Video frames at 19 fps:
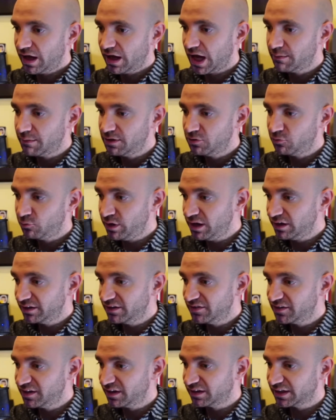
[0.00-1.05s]
I mean,
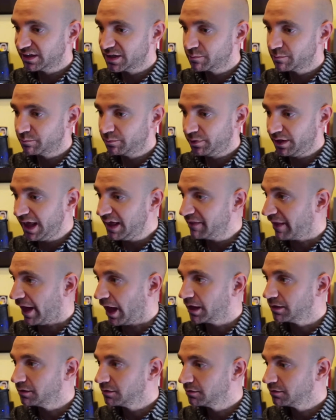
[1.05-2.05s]
realistically, plan that.